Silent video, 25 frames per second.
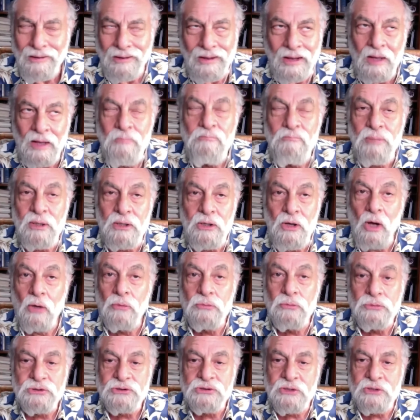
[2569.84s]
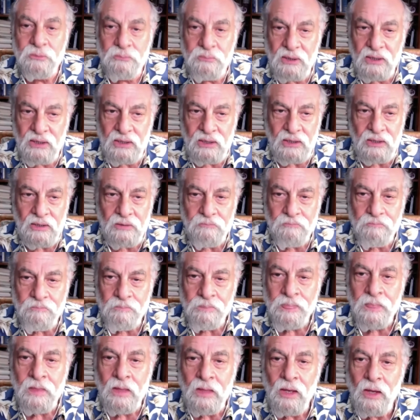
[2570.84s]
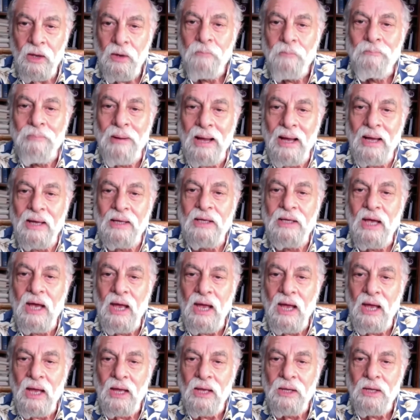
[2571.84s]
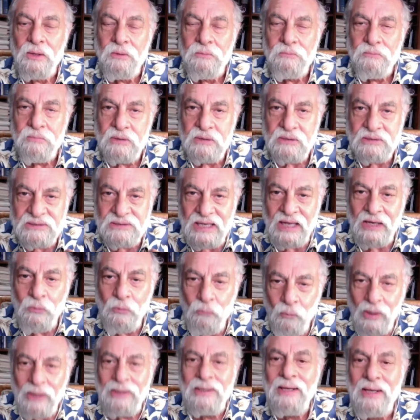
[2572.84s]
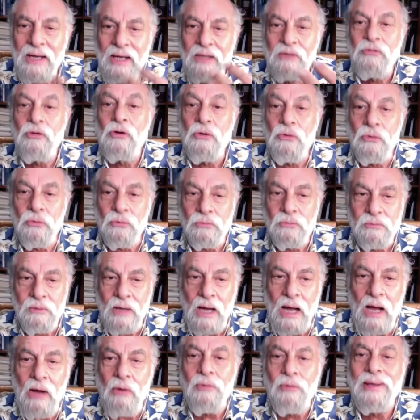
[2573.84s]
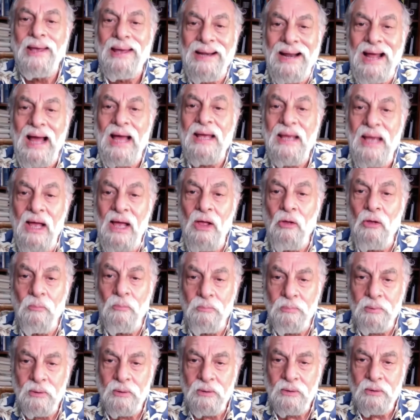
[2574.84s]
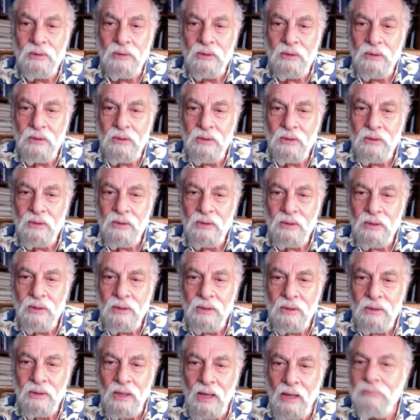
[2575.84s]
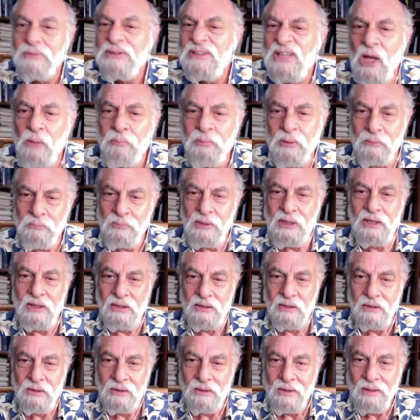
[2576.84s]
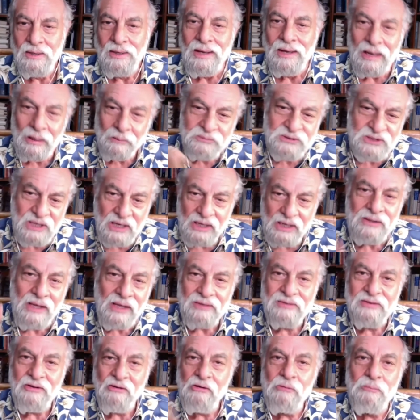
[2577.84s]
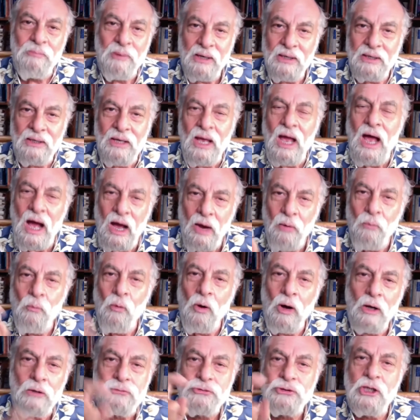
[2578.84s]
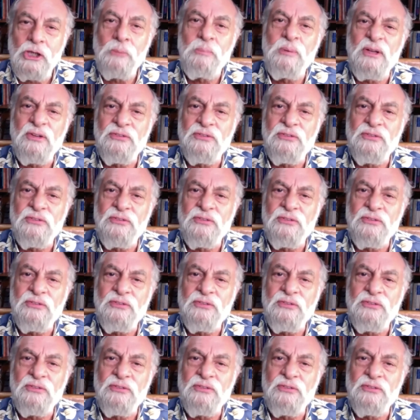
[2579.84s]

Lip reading: unbeknownst to me, by saying, what can I do? How can I help? I was helping me. I'm saying that to everybody. I want you to be